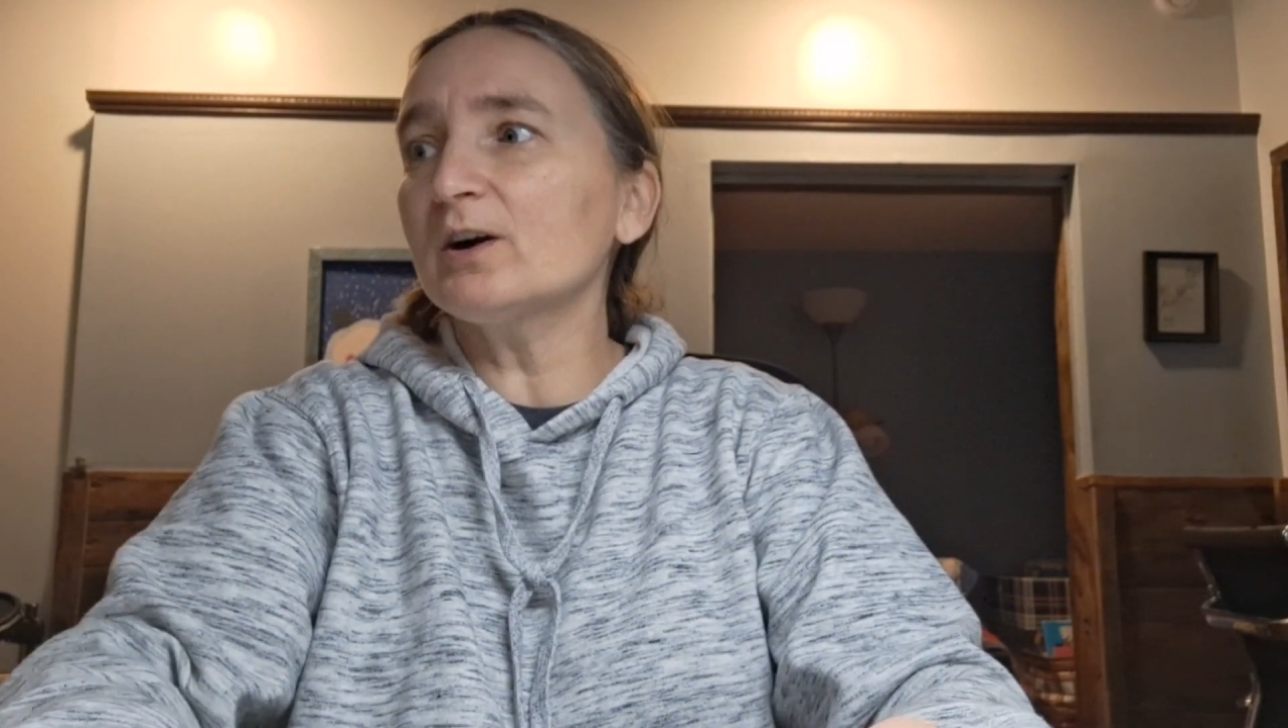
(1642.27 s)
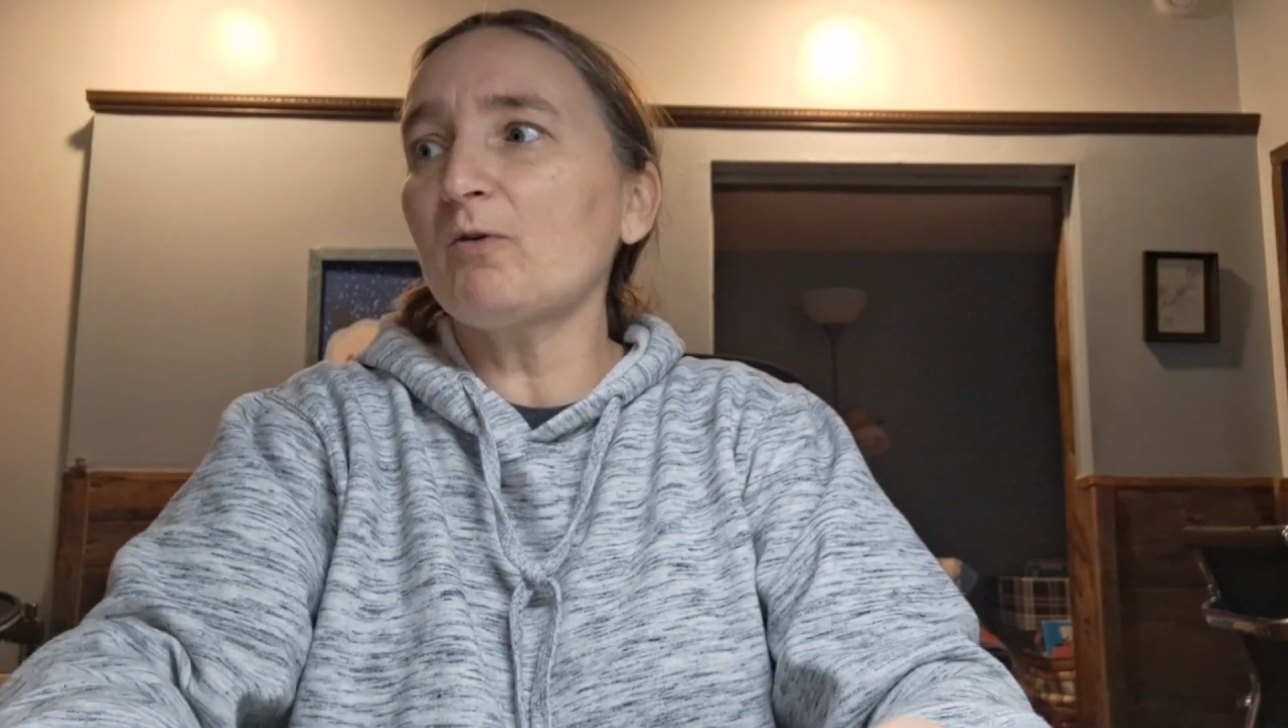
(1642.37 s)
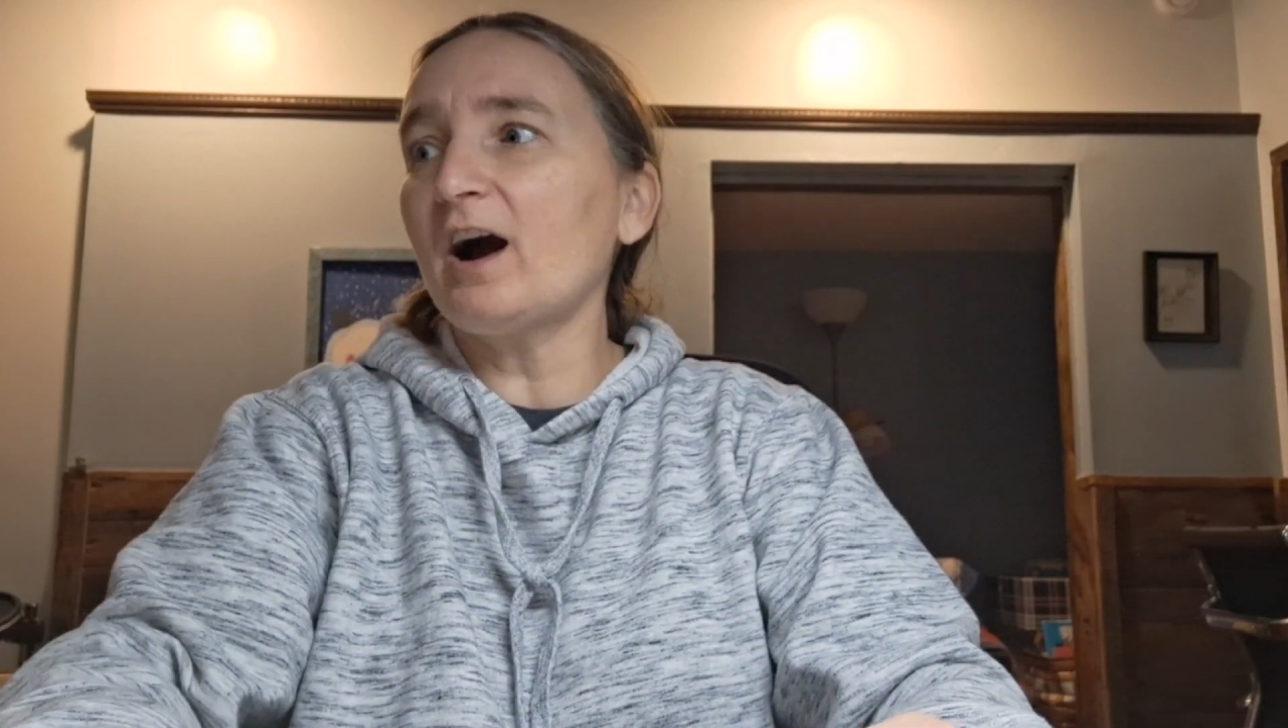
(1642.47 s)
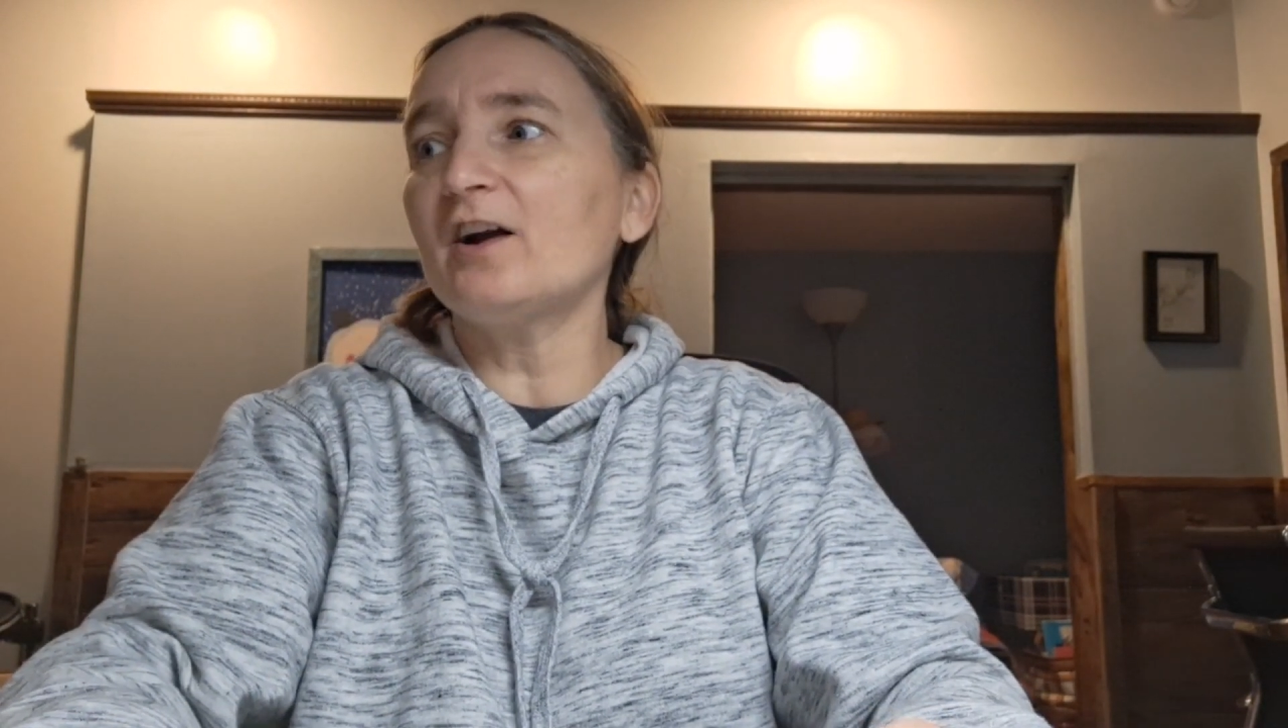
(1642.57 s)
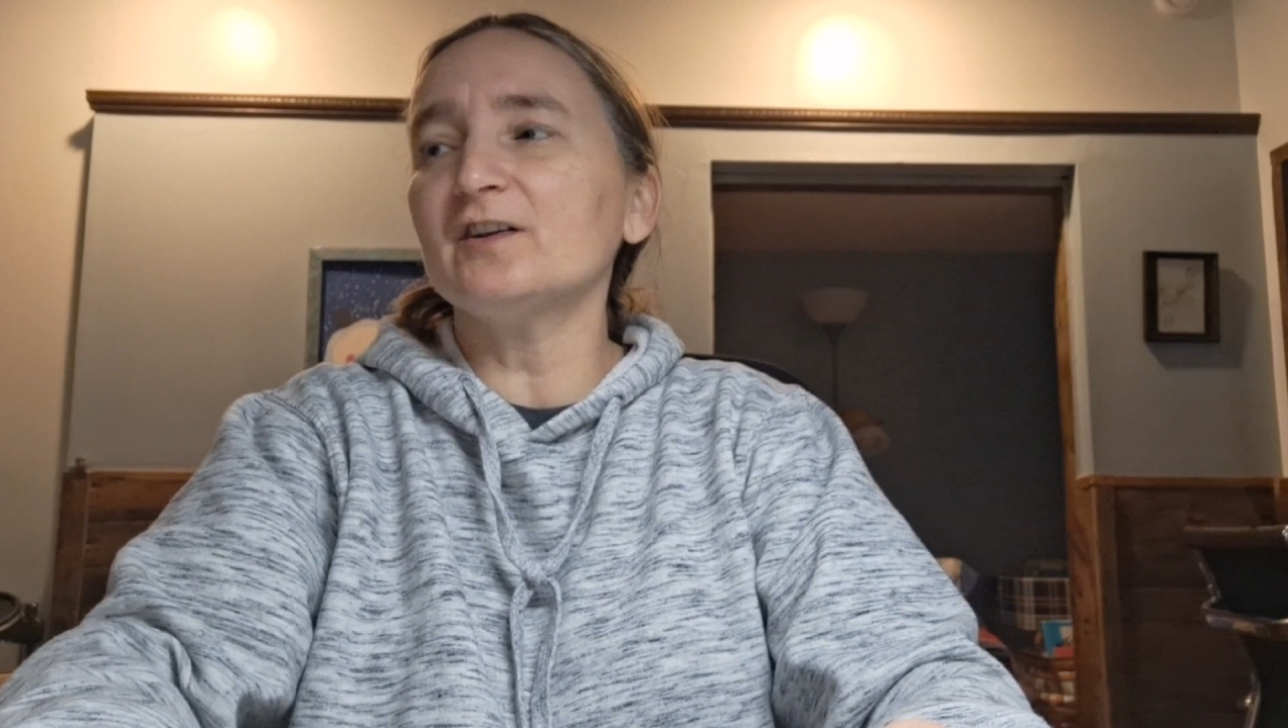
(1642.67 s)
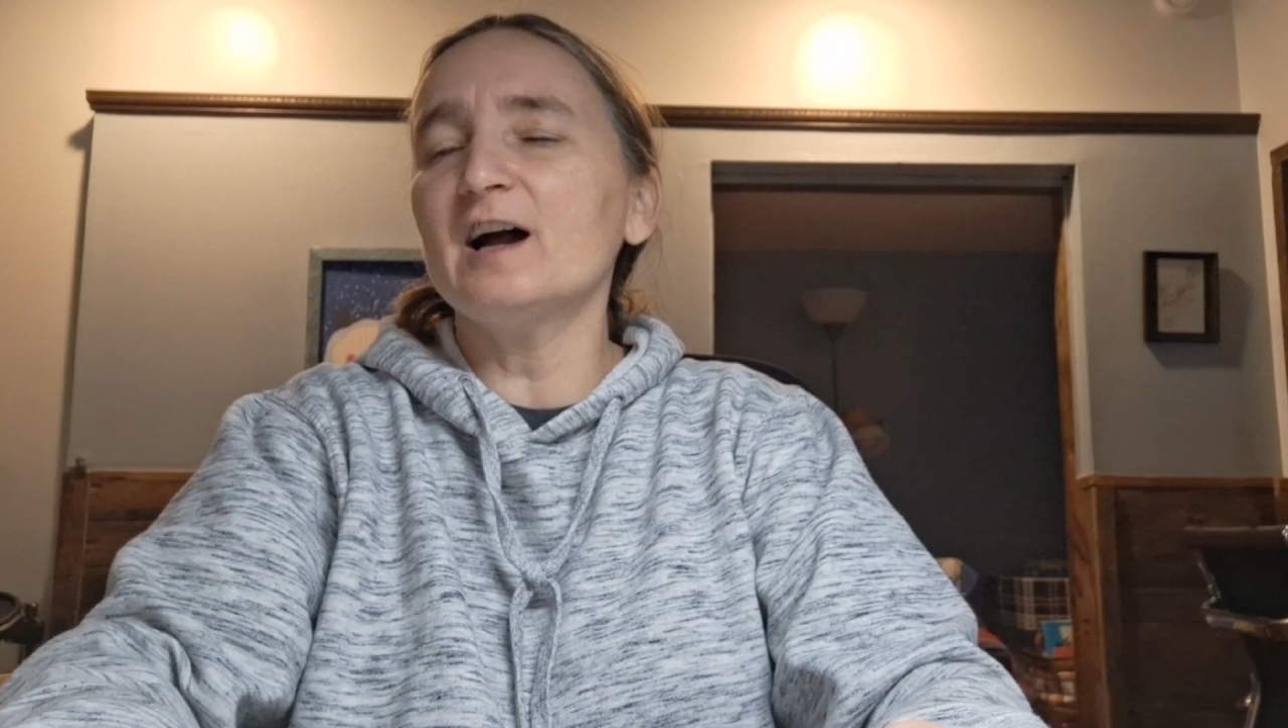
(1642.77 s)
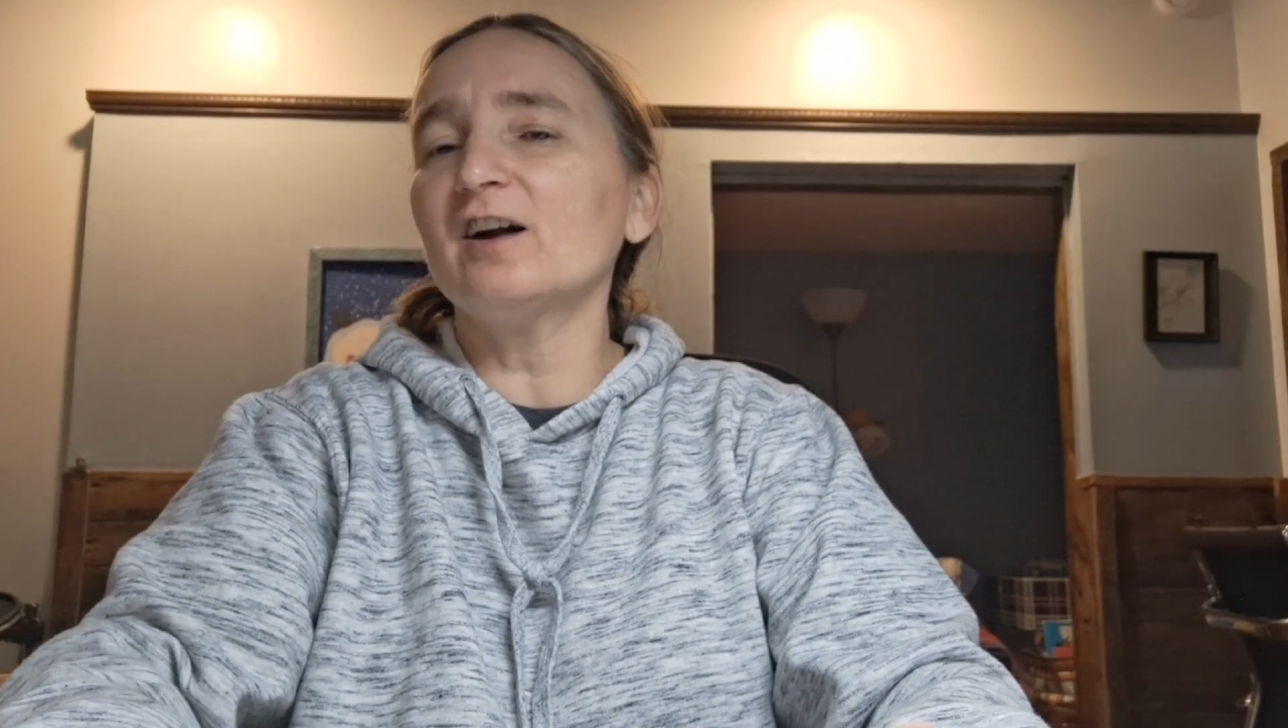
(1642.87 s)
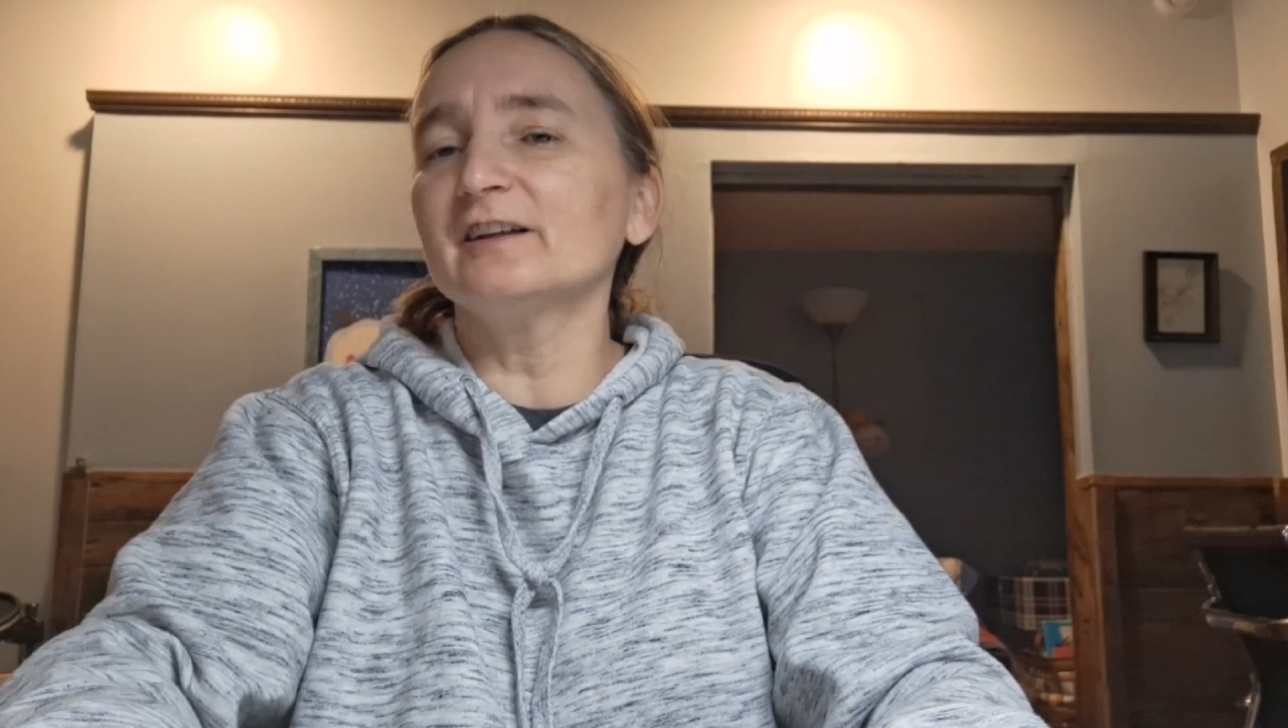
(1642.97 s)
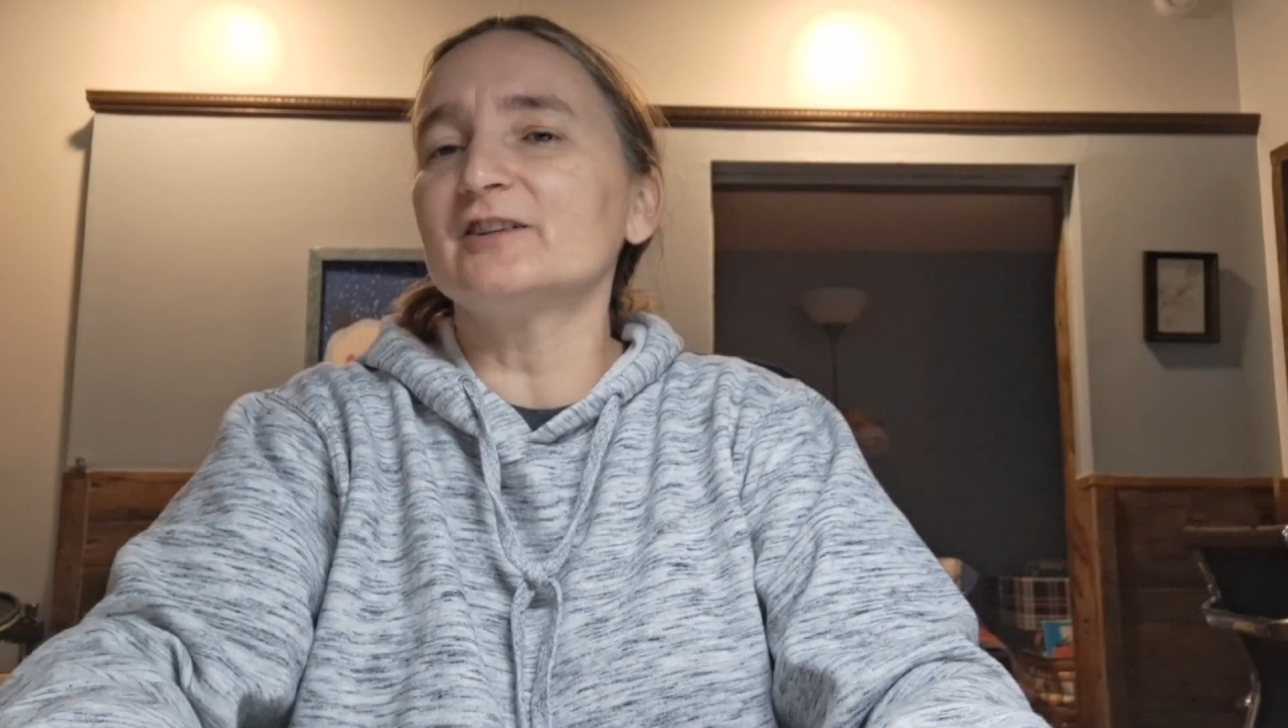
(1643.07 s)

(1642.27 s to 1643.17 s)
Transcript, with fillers: required in our